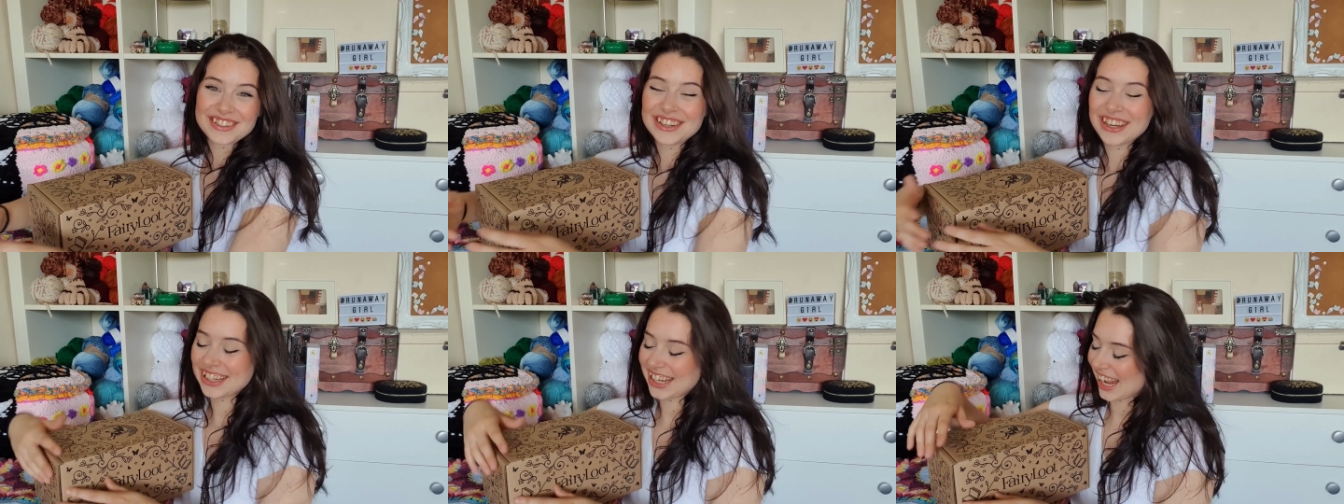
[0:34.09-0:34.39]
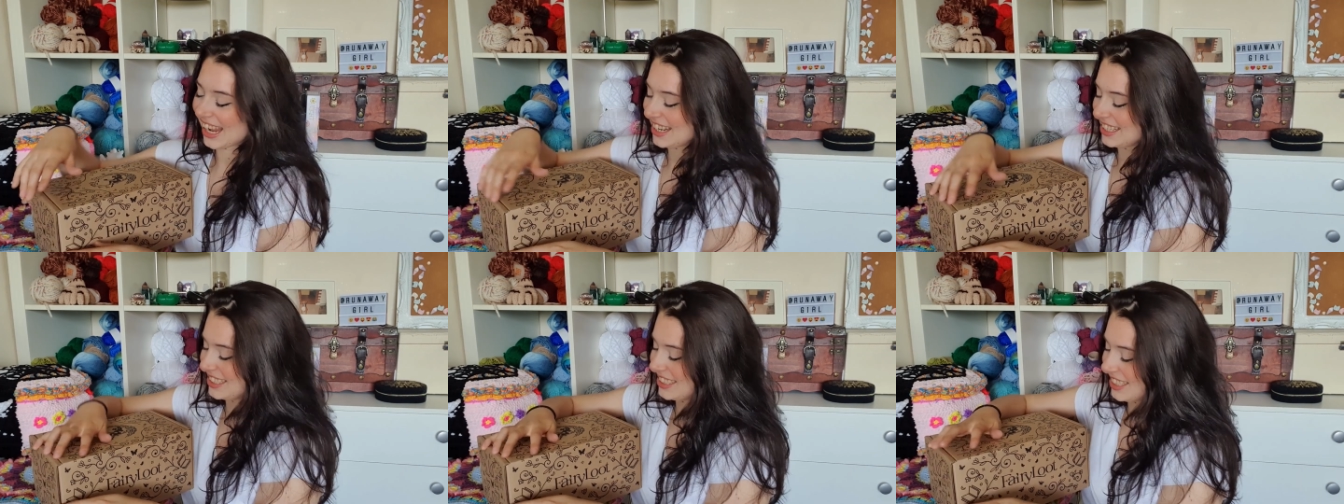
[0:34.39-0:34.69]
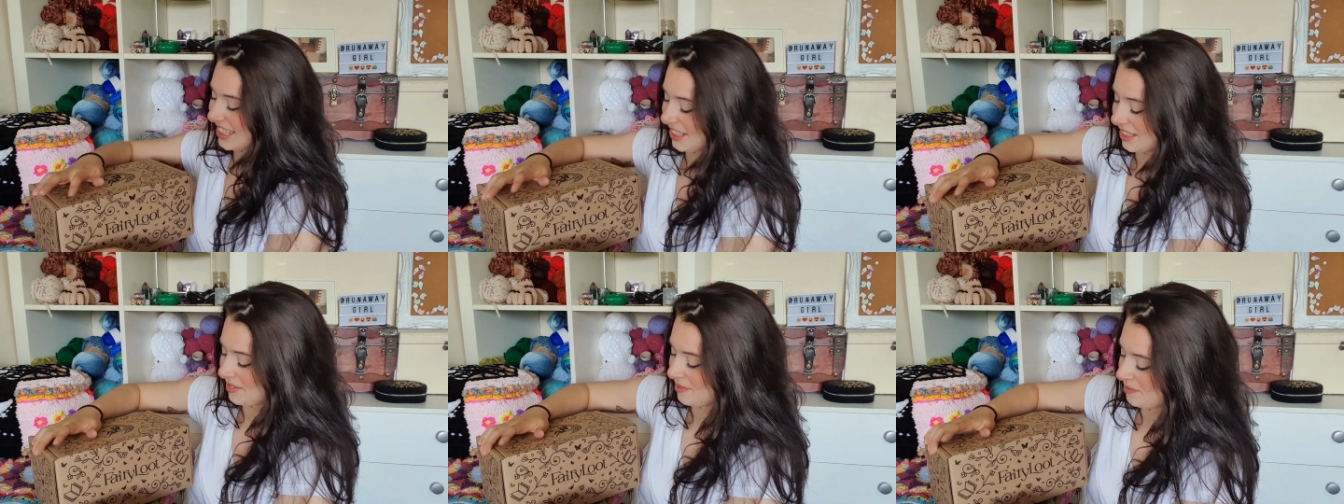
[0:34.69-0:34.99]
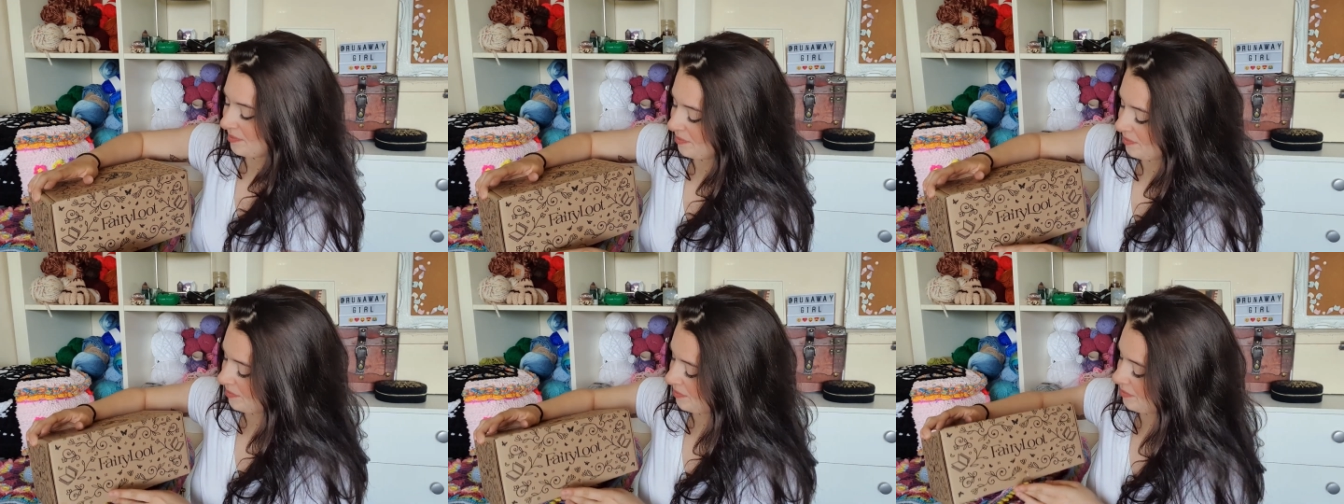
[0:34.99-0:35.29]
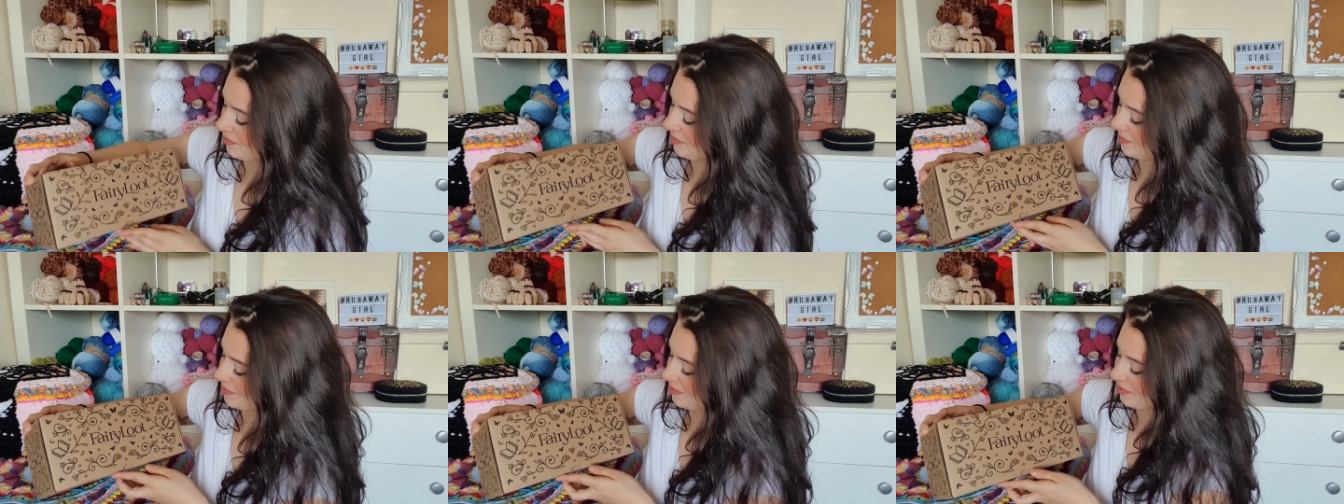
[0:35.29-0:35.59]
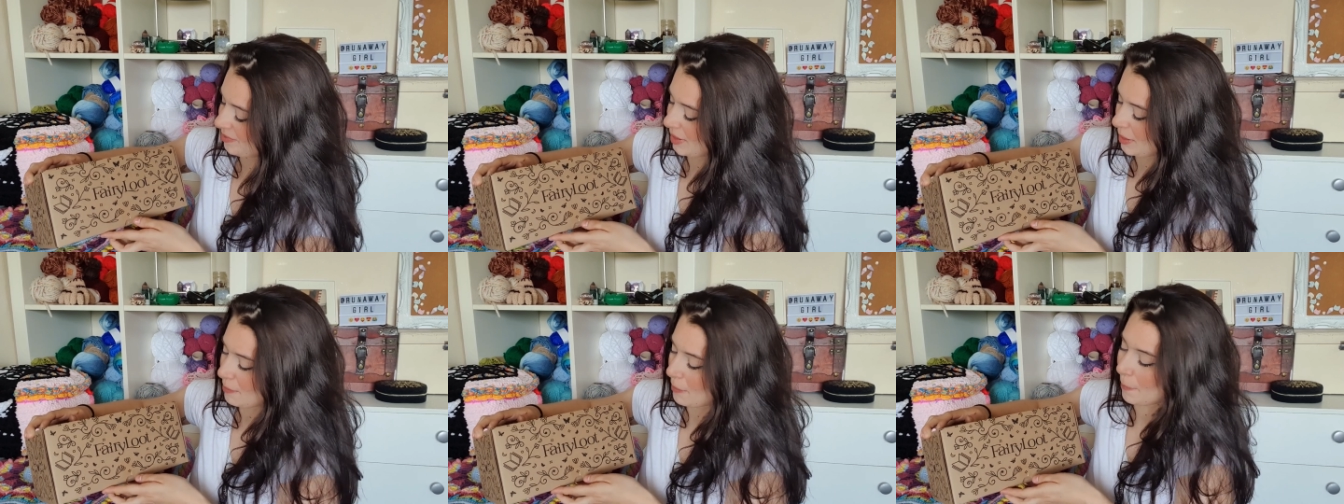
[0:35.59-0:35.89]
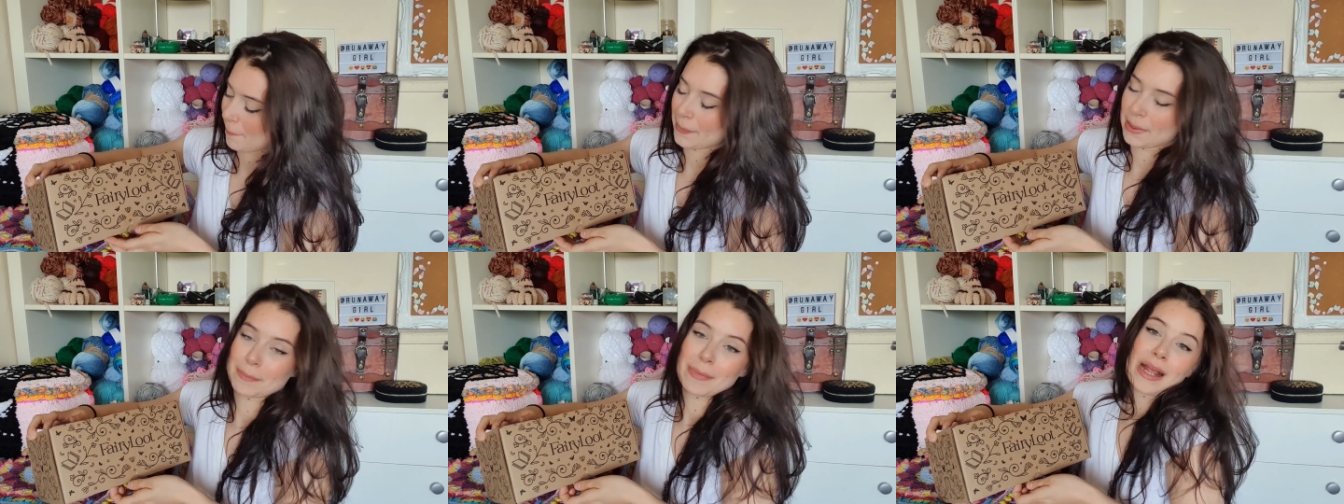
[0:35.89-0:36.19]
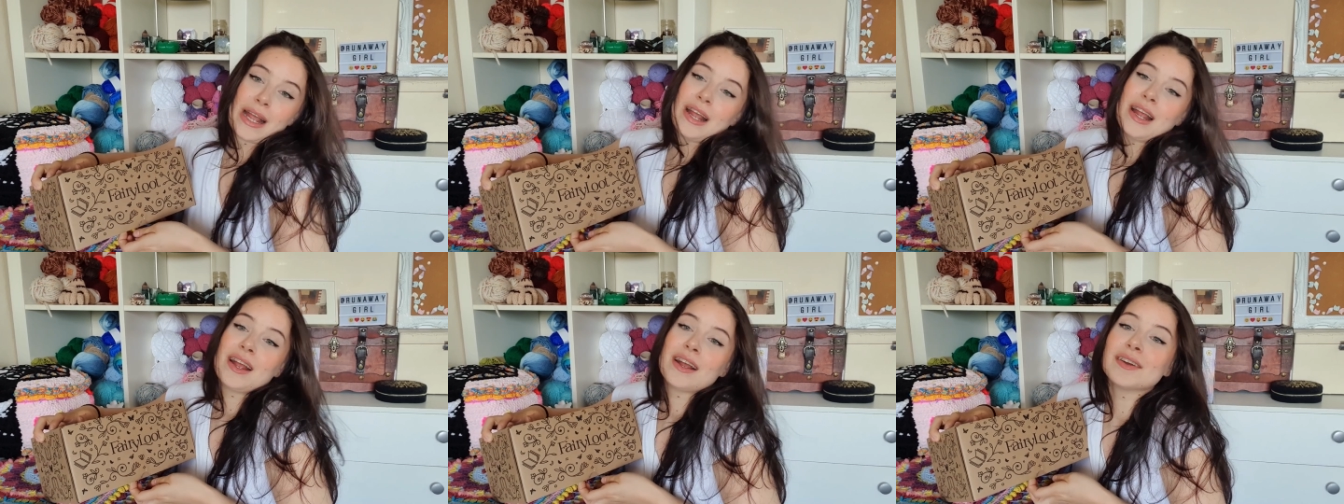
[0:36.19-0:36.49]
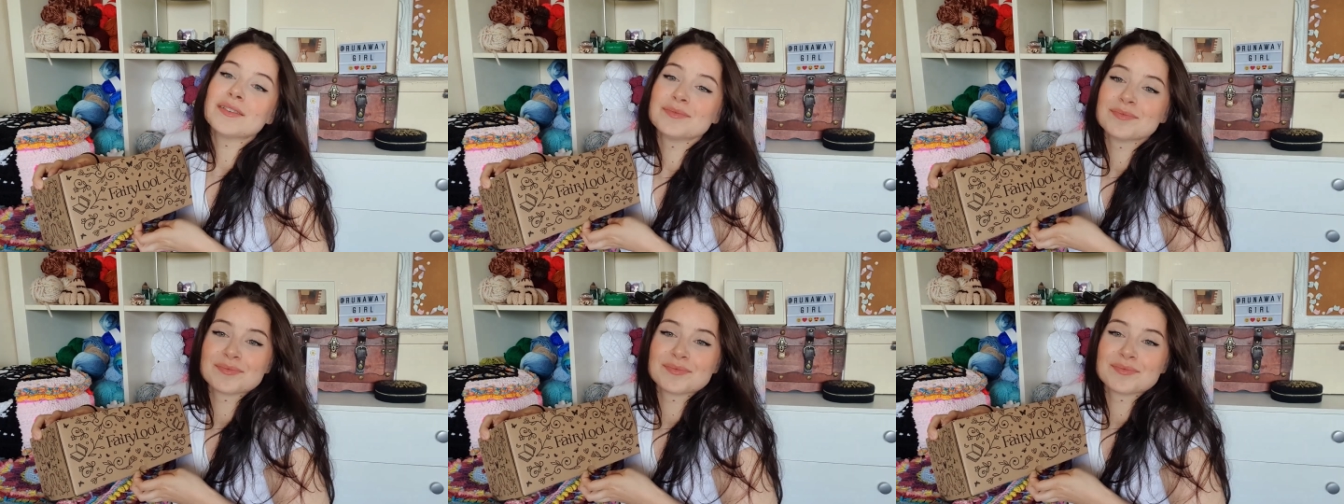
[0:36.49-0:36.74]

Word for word: Okay, so. Bah, bah,